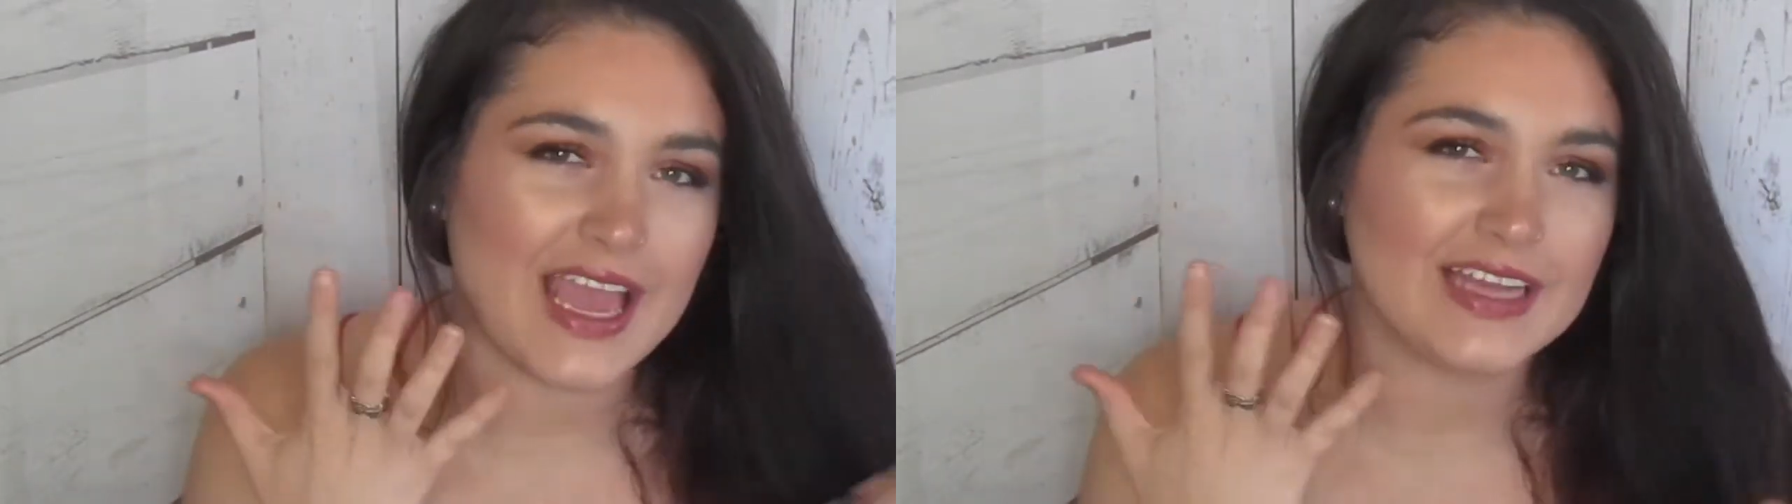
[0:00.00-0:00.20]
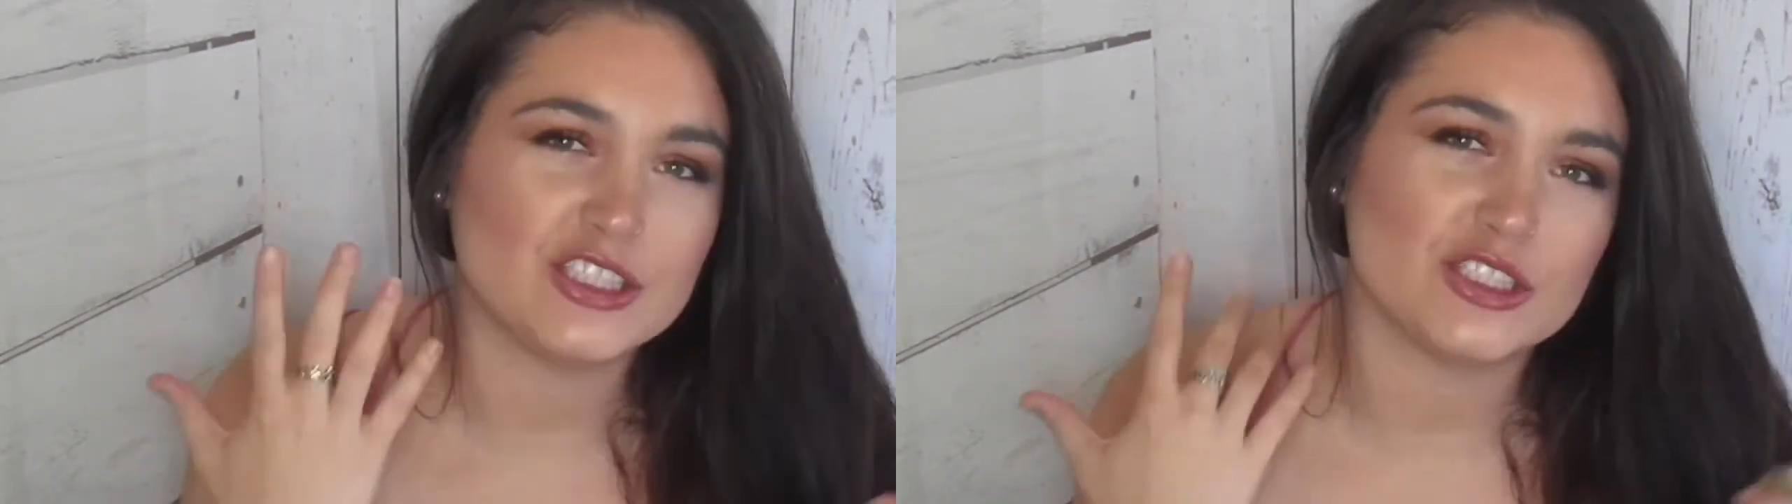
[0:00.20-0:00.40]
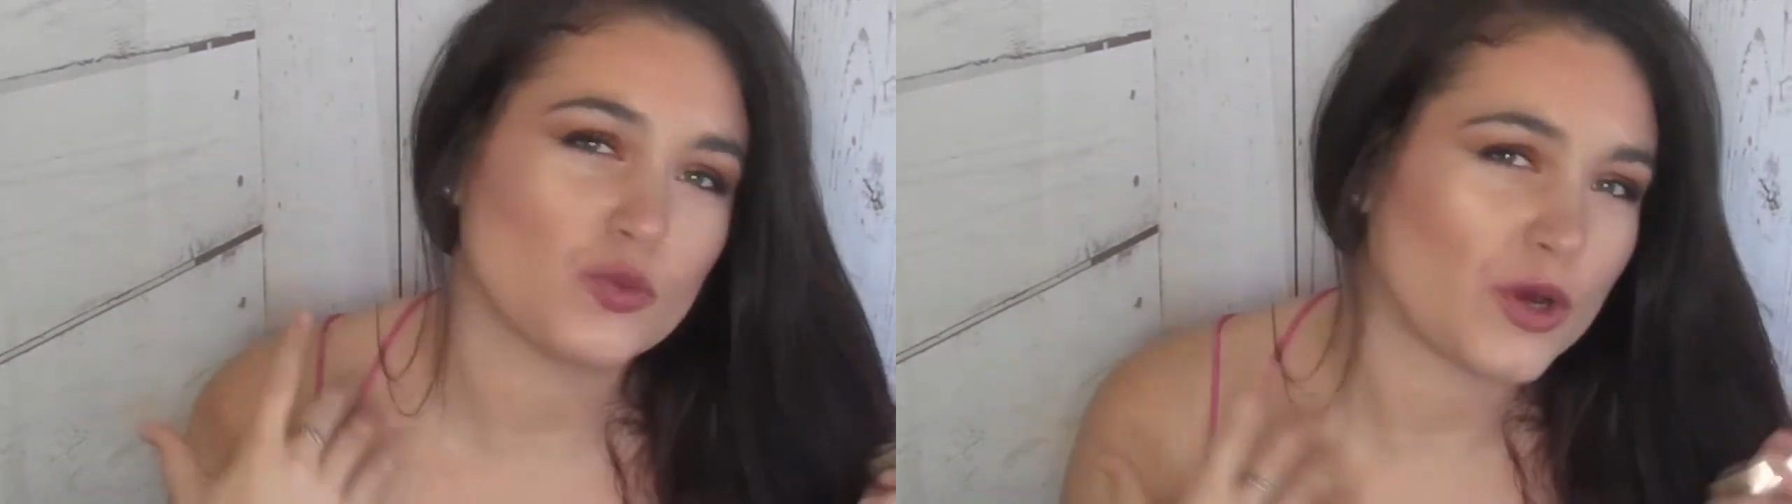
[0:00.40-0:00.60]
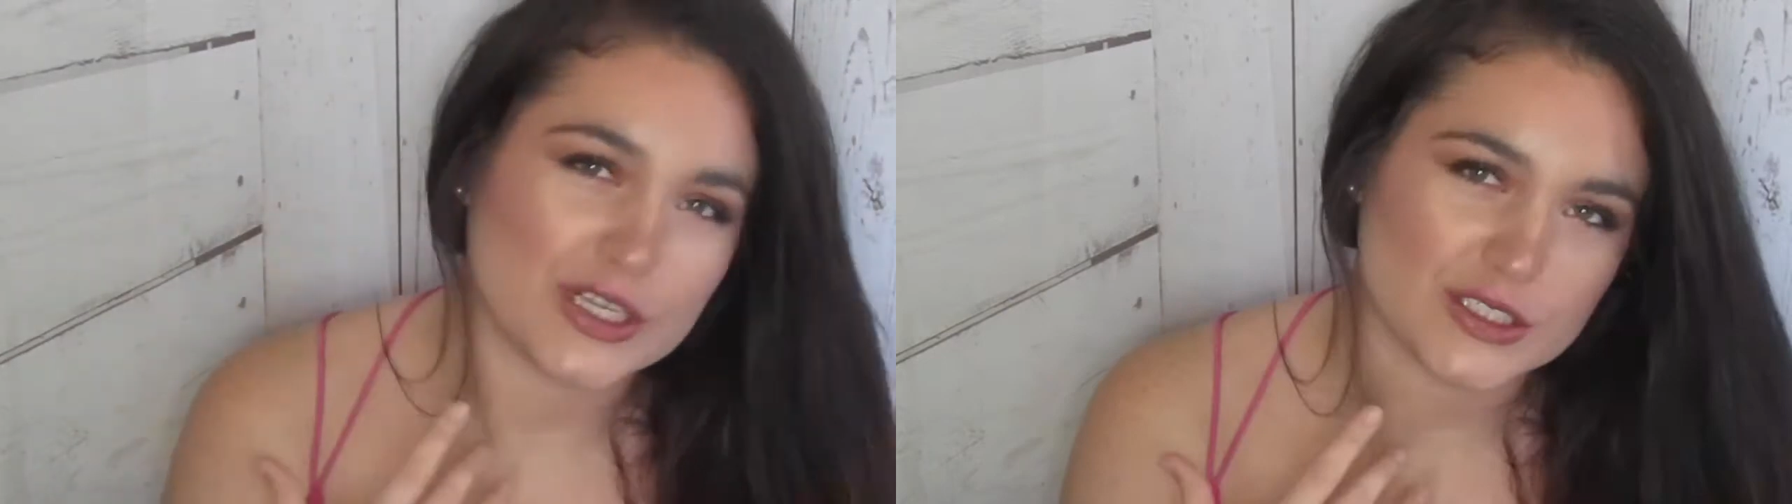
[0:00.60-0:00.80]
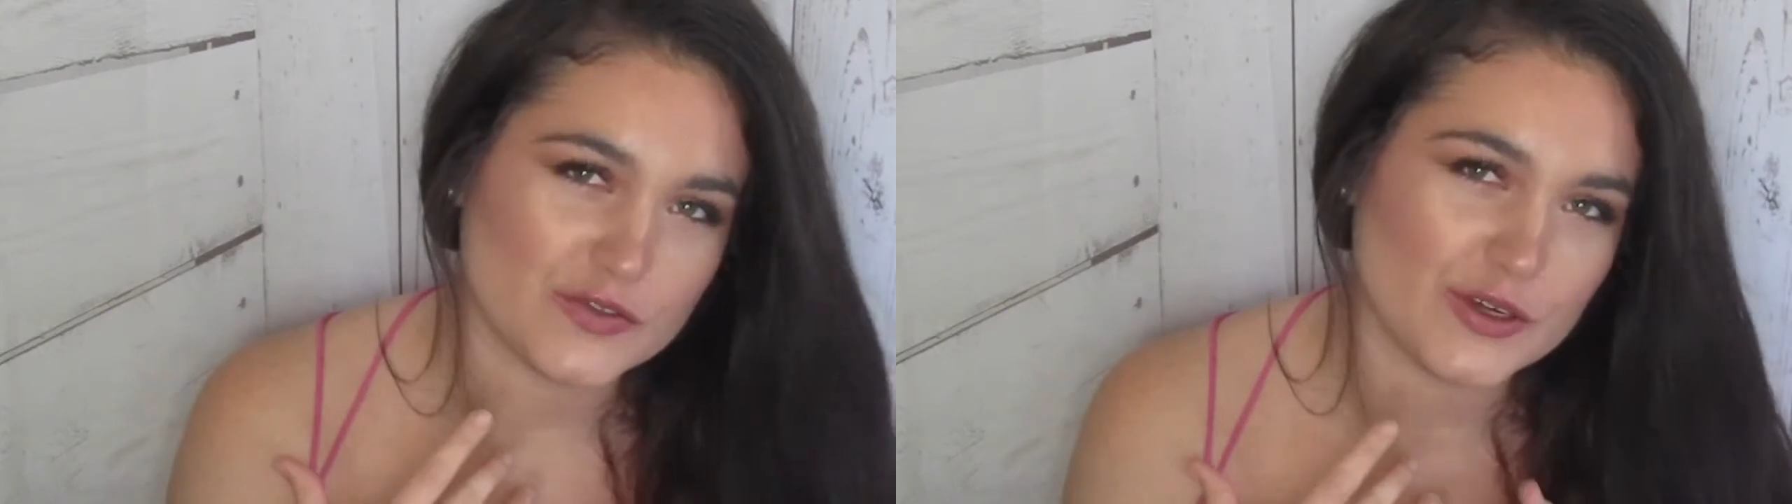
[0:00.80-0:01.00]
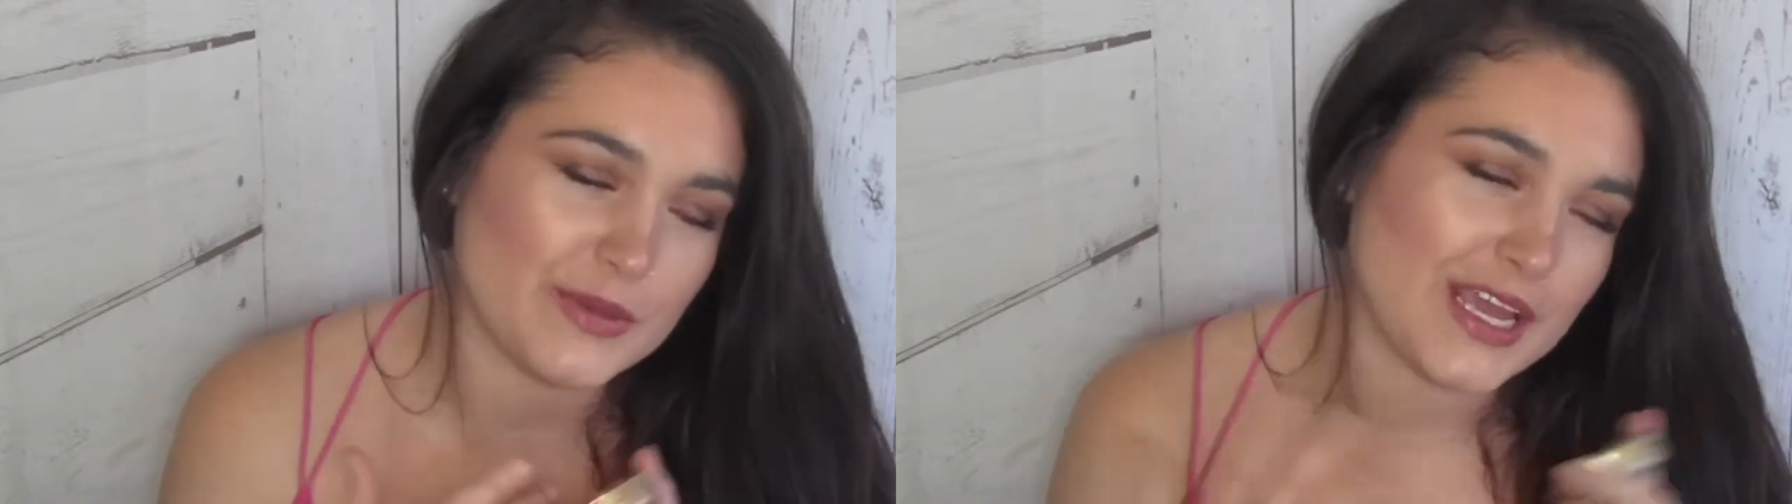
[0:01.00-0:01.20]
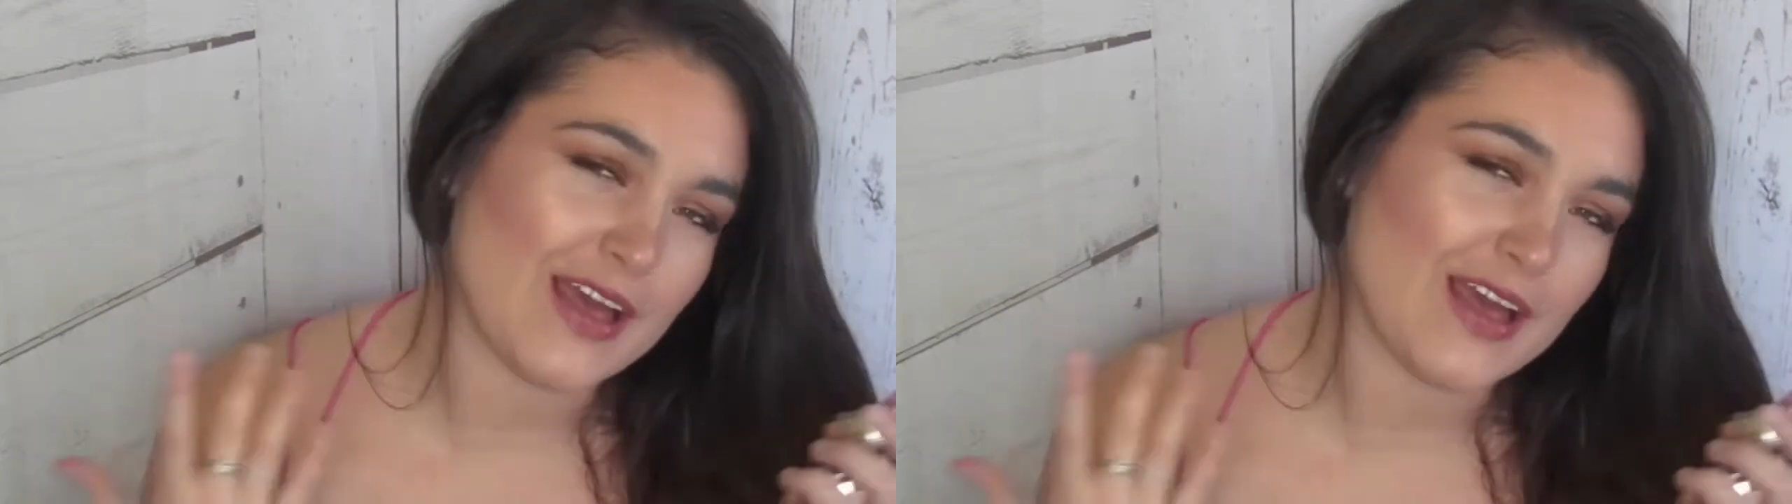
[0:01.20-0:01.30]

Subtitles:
it just works for me.